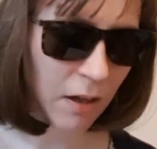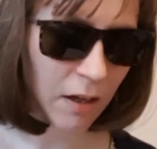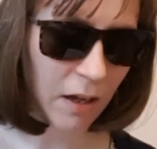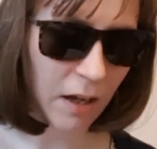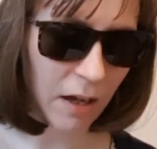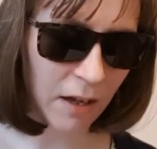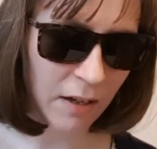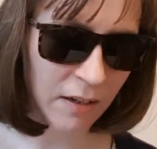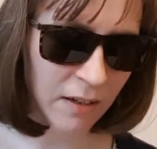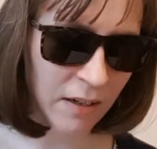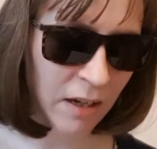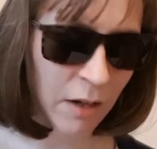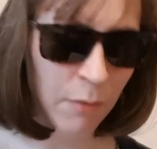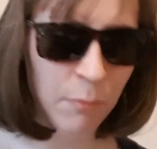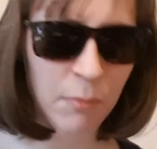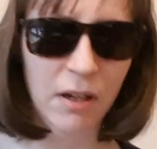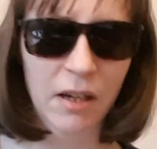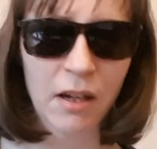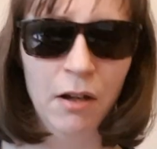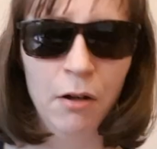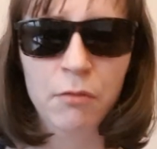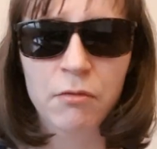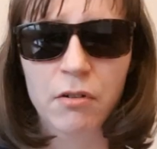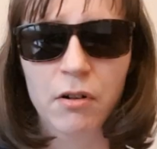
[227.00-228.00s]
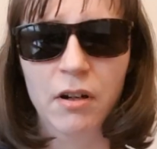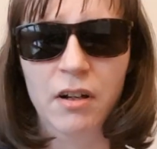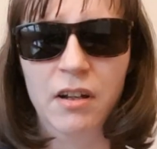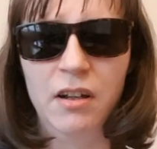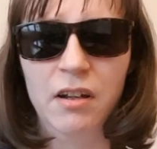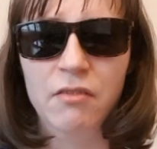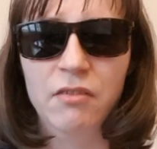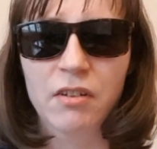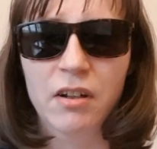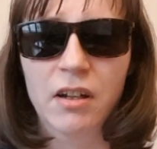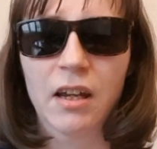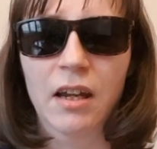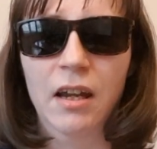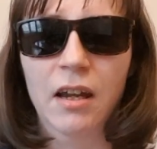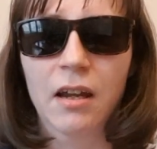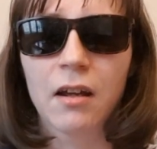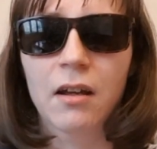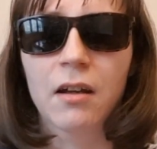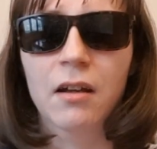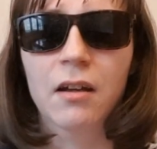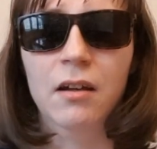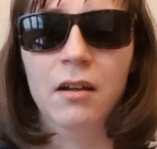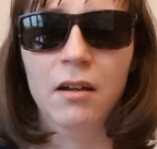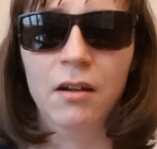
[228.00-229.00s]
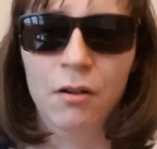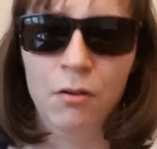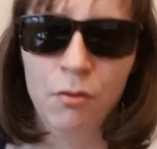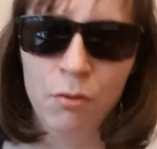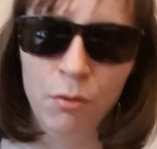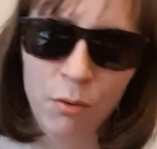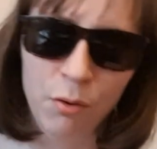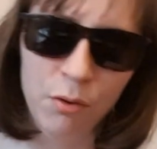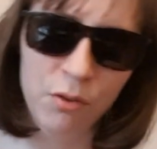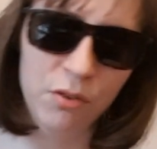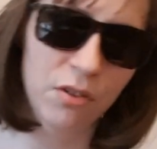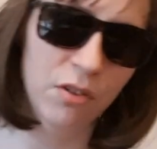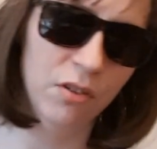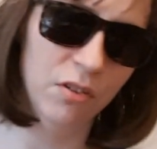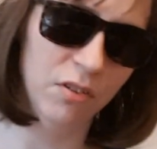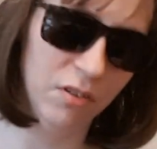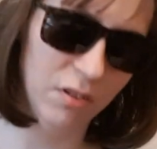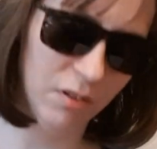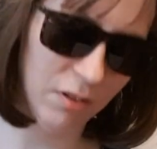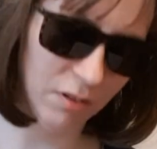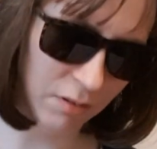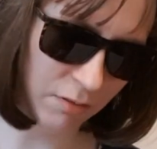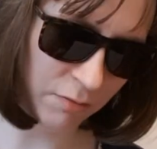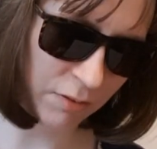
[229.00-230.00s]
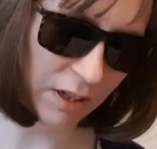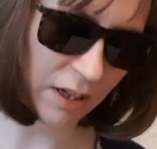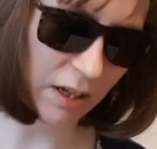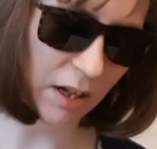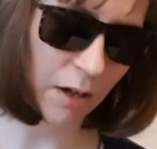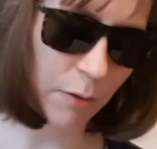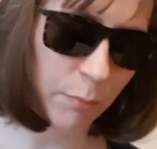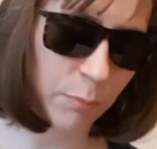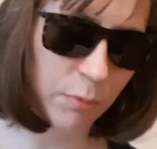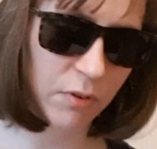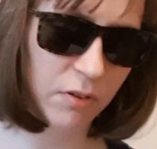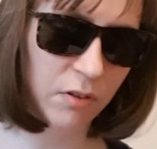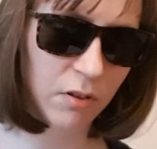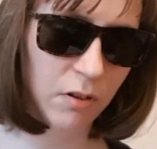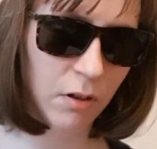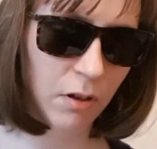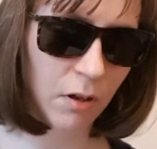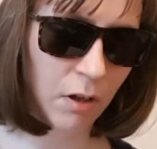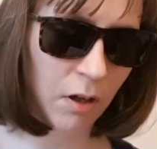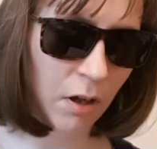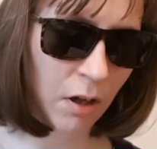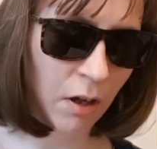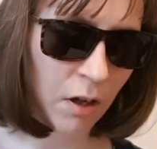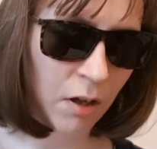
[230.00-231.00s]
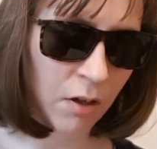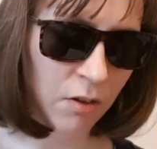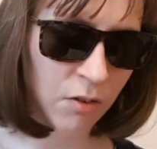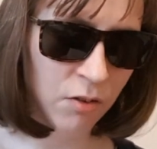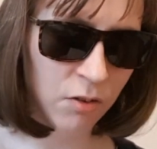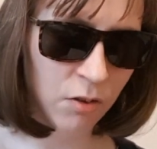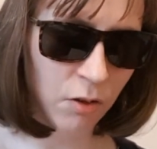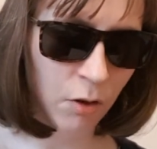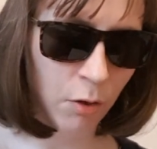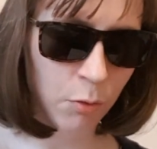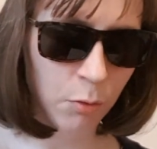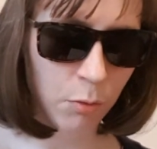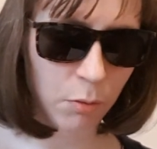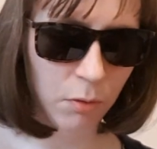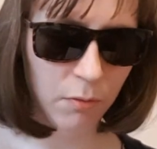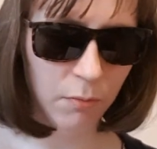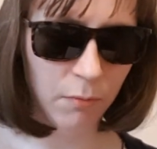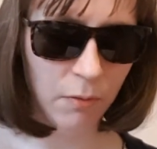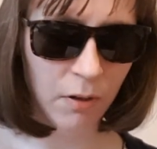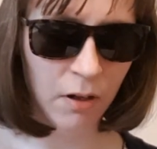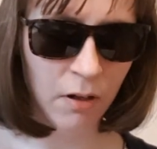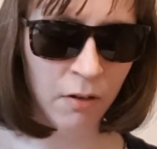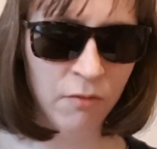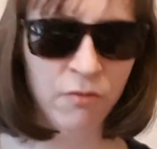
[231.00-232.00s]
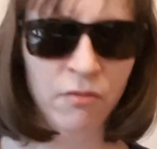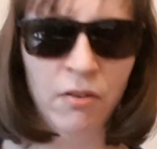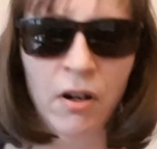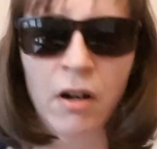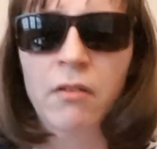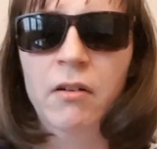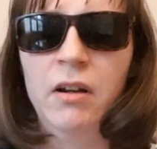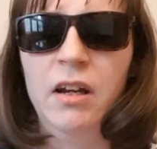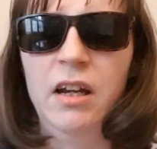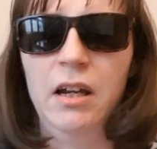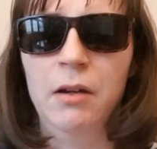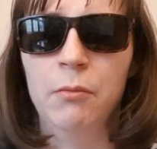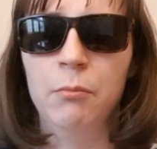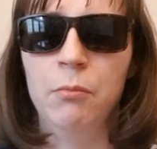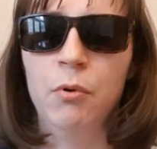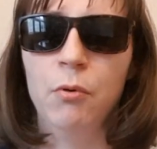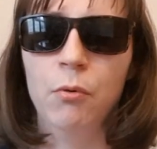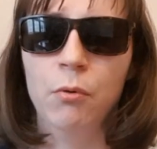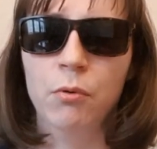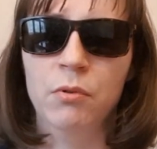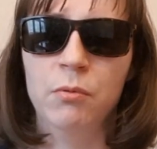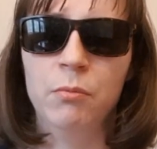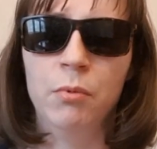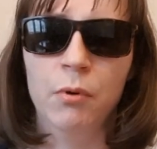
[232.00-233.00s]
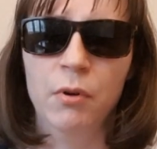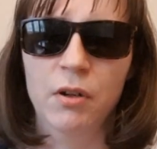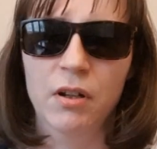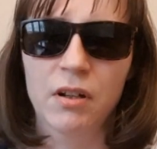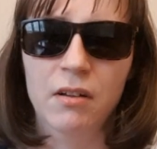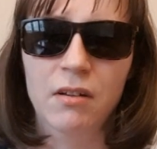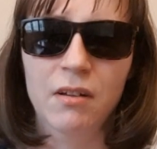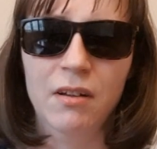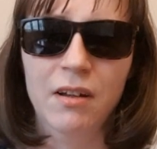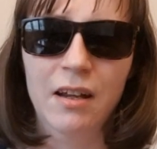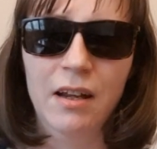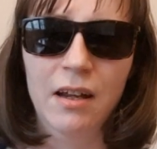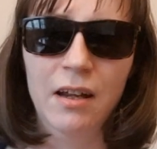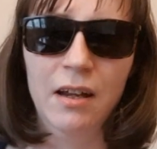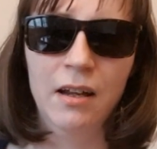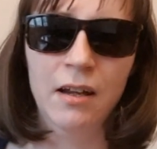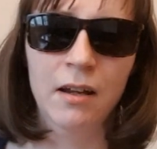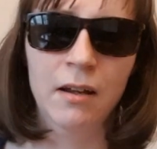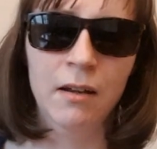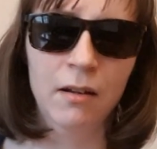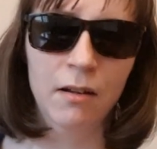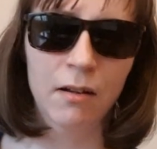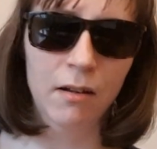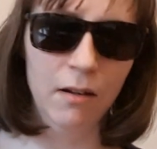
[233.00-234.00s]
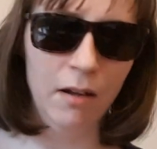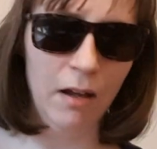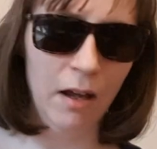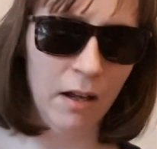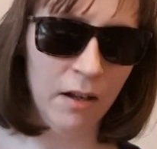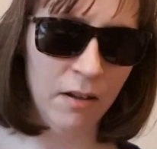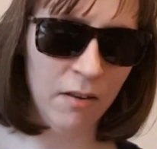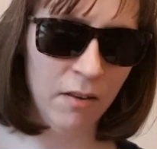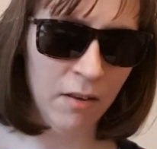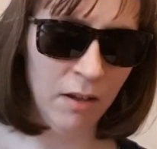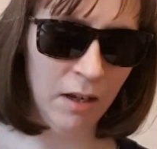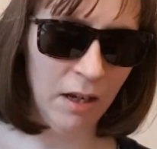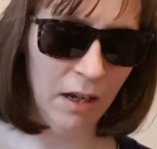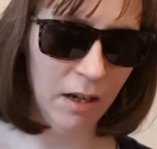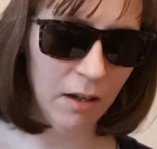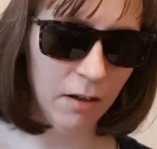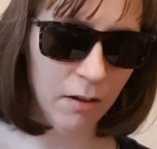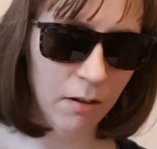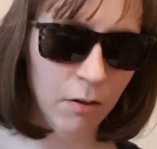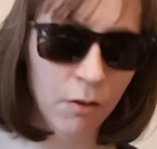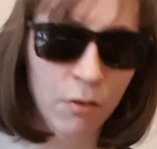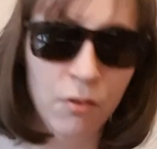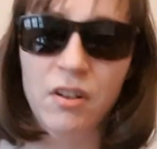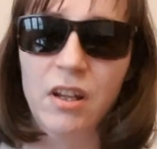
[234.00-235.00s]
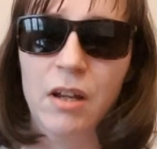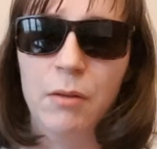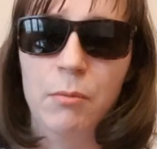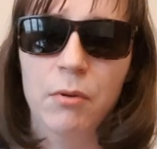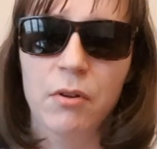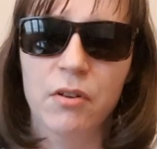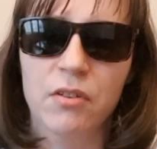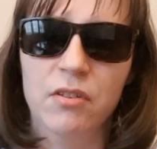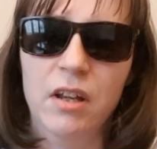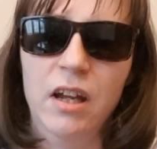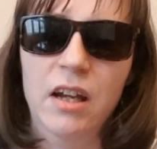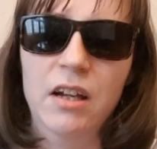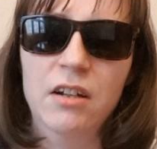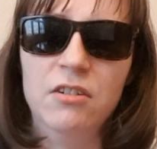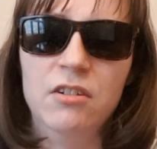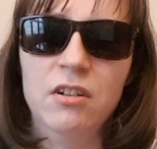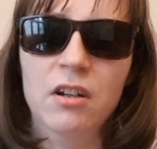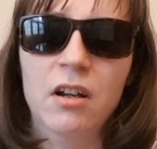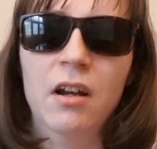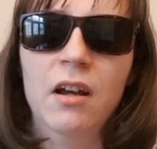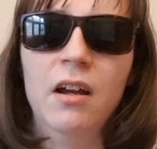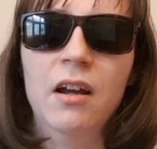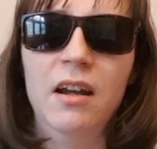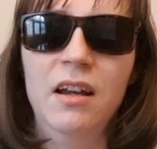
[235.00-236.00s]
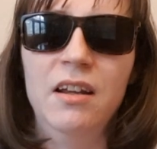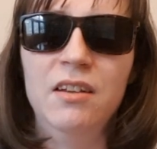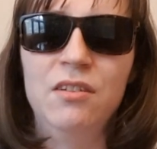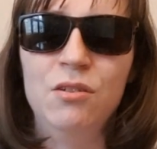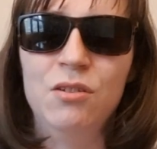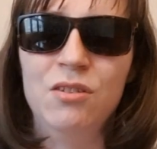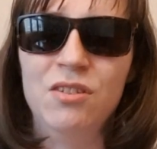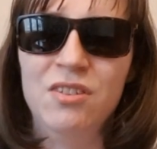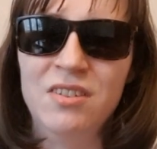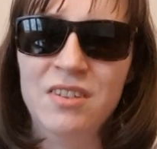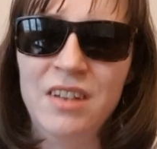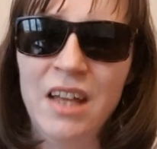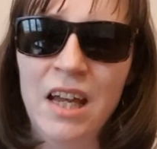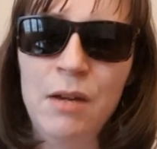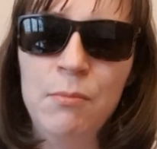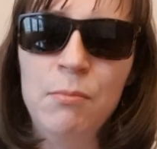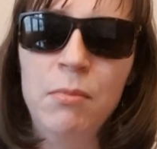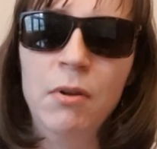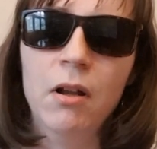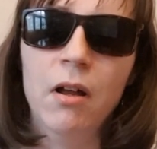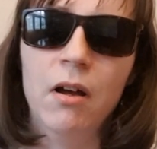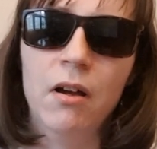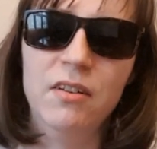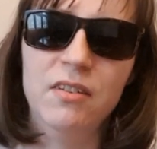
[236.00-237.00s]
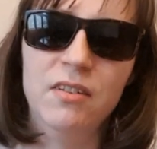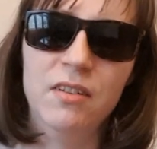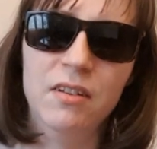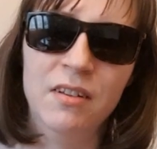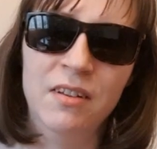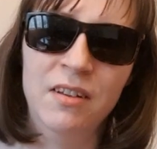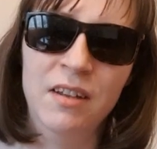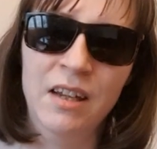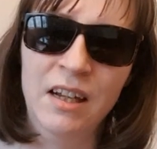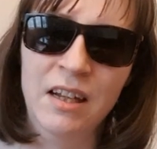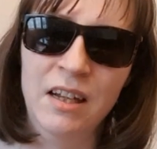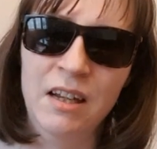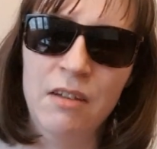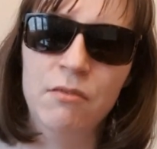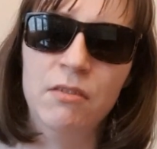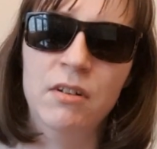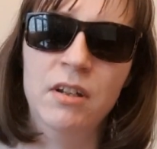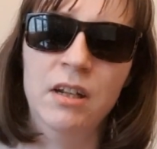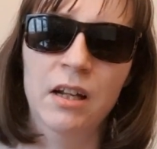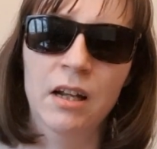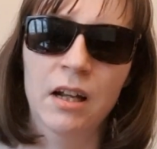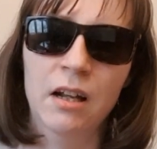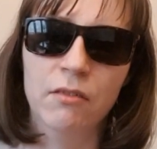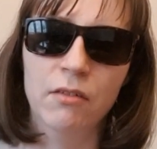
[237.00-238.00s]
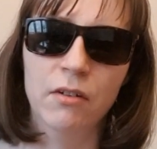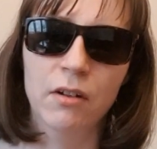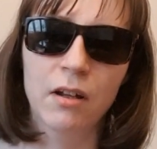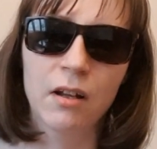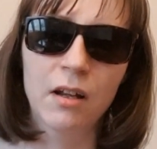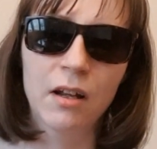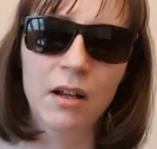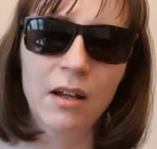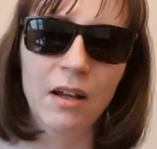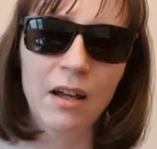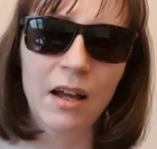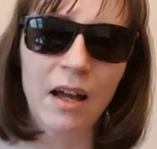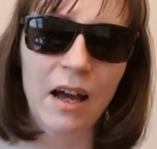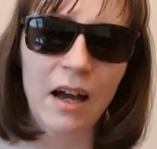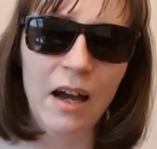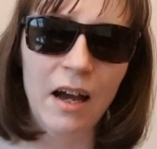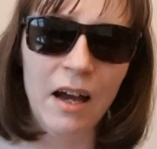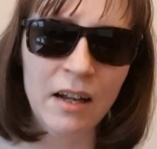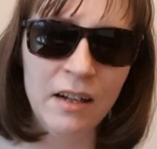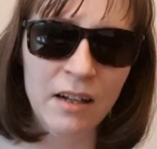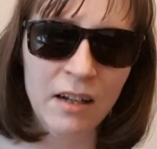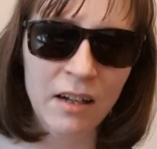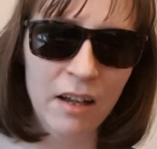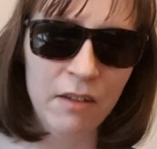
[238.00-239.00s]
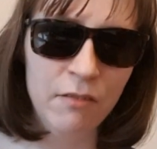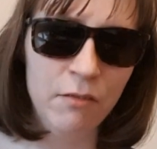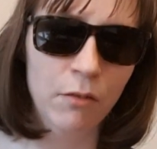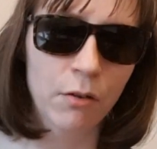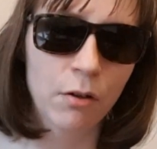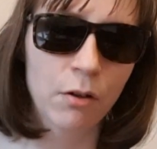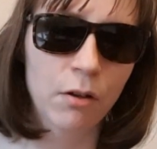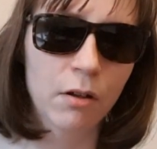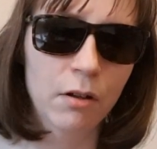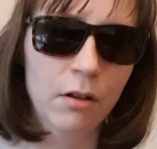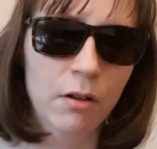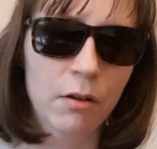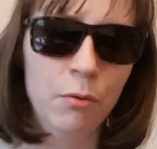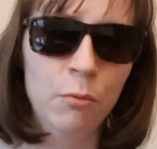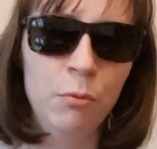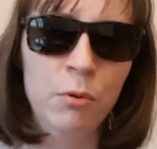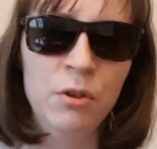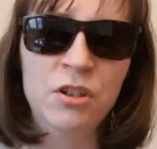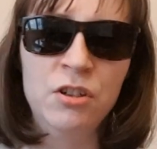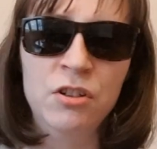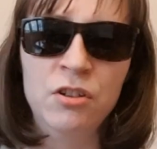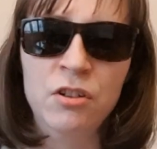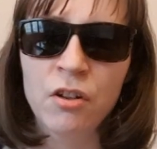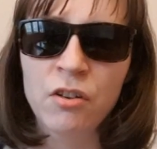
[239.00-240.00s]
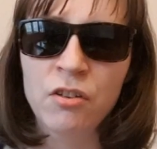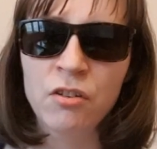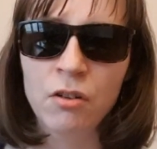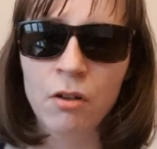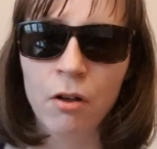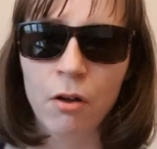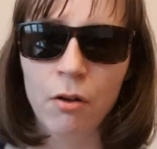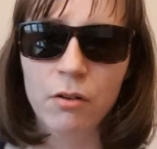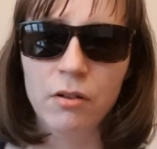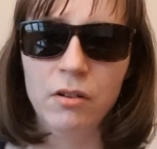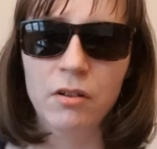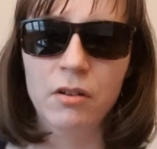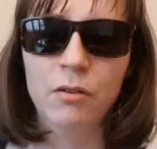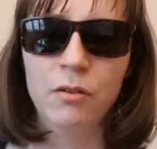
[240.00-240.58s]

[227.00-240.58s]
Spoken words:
And in ME, overactivity causes relapse. So a very important point at the unstable stage is to stabilize the activity level at a level which does not